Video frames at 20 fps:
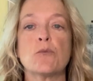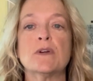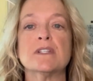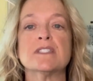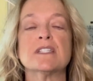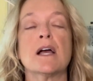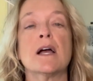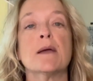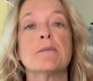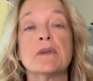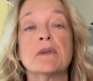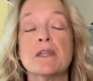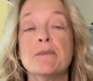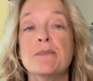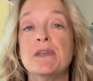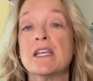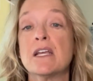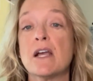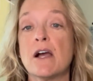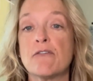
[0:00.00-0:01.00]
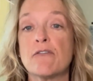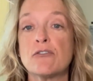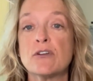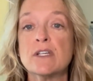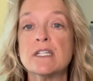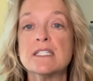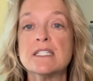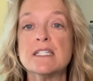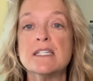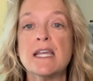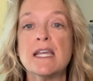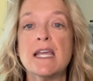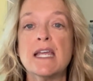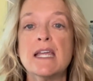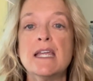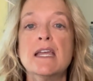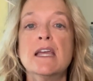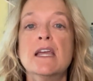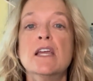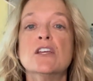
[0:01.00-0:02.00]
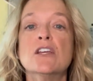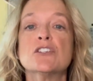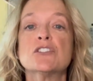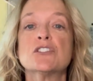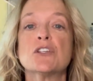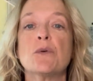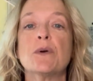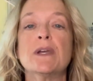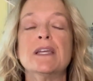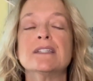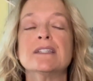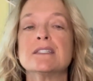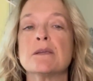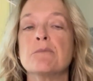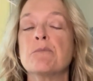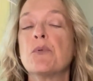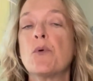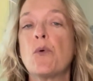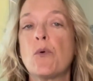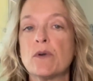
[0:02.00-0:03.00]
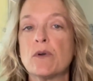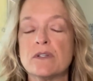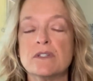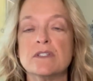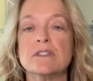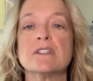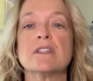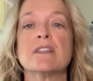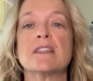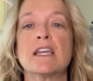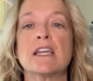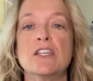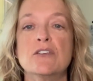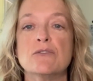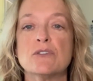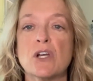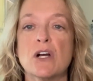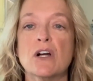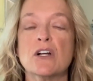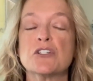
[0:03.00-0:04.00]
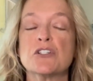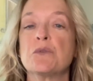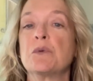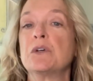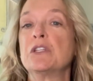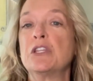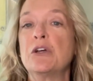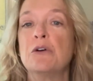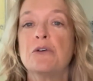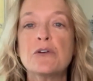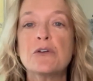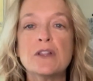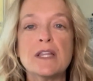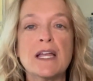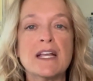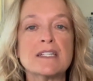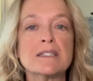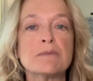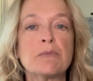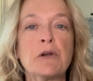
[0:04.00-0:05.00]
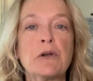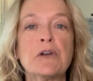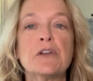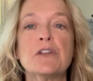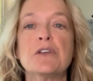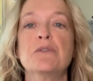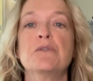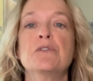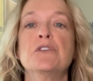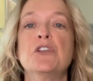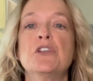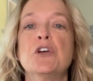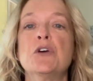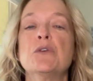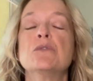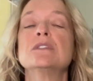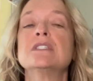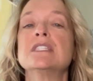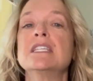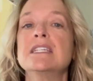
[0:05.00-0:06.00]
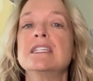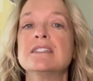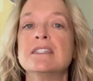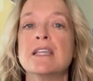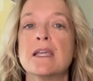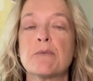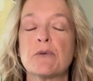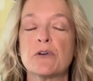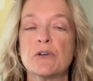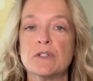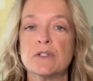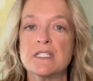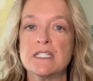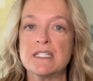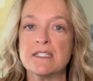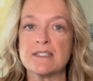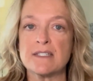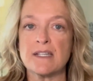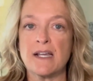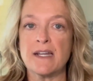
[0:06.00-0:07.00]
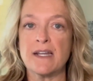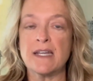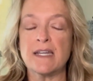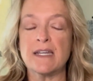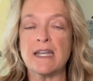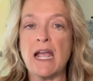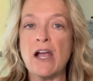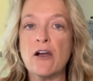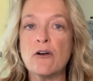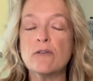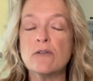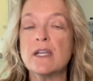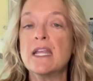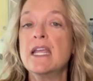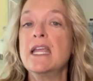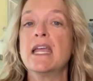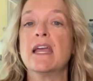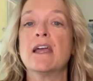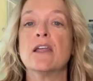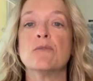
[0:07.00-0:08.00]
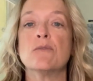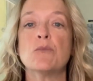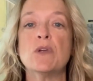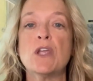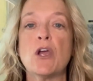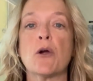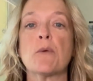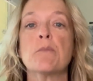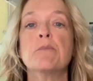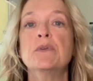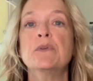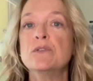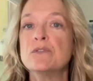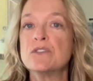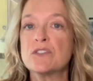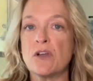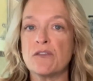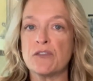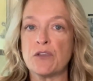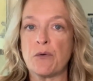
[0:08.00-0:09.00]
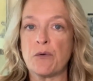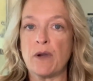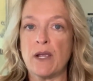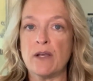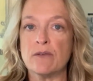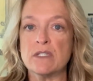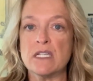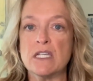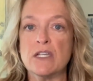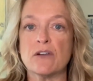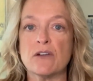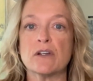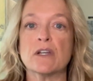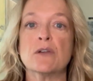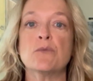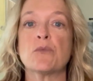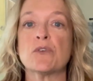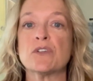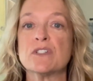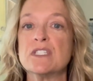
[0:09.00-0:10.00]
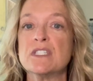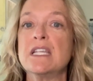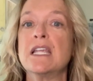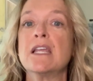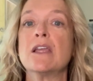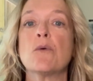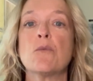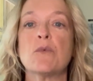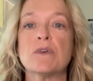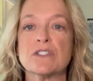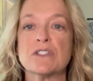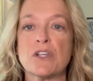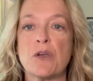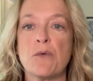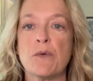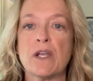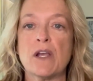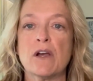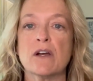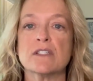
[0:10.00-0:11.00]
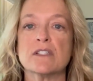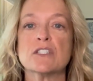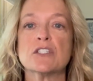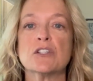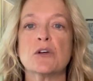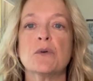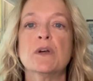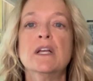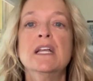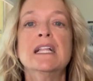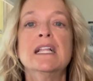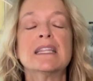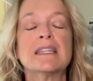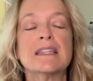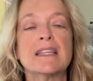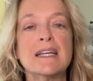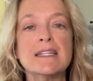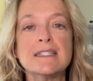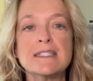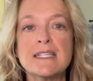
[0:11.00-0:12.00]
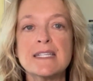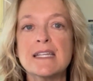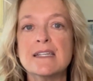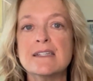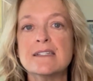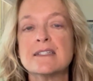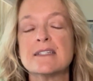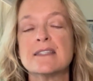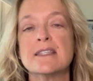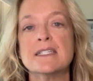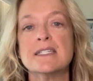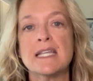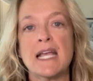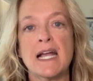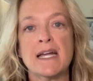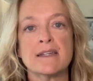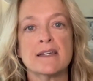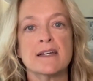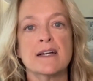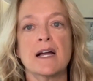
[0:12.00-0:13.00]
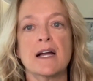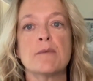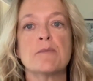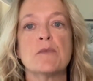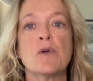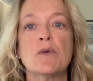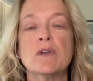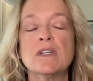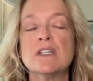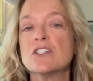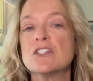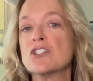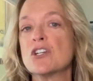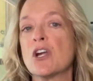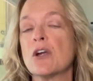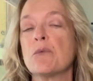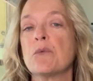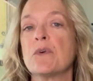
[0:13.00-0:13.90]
ones I'm going to be covering today. So it's important that you talk to a local expert who knows these neighborhoods inside and out, and we are boots on the ground here and we're seeing what's going on. So let's get into the data. I'm going to start